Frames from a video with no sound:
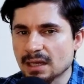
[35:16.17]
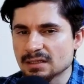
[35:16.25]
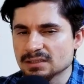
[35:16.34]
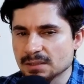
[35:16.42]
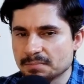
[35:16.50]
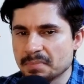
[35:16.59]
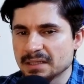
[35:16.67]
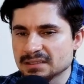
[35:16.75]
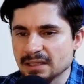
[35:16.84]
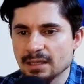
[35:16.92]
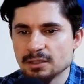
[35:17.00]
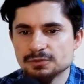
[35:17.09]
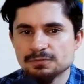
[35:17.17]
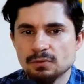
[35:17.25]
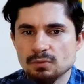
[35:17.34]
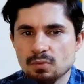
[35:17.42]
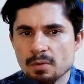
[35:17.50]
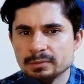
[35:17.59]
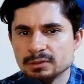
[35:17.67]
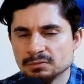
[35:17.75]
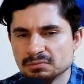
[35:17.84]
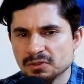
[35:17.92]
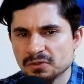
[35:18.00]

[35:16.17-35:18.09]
that is the best age for a woman.